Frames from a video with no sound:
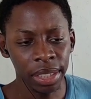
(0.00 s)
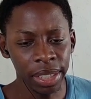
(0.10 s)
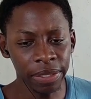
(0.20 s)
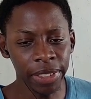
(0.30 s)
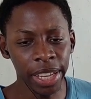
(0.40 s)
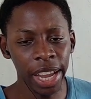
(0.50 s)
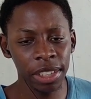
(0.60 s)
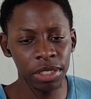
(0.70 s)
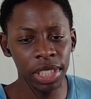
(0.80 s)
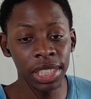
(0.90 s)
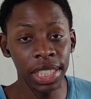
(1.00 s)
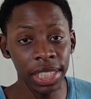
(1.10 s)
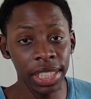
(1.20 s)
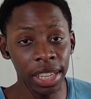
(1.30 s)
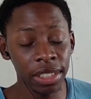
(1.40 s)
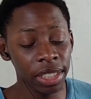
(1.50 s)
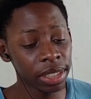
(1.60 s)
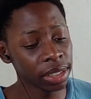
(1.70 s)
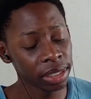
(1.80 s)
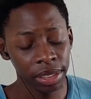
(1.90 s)
If they actually did that
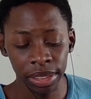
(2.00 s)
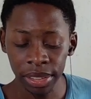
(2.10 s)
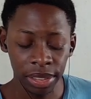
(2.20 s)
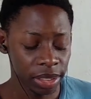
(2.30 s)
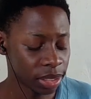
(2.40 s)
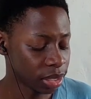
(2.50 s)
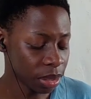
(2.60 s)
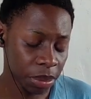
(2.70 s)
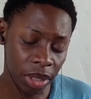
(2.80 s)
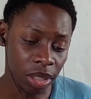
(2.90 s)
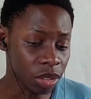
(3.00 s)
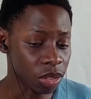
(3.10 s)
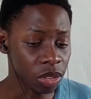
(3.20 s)
shit, them niggas are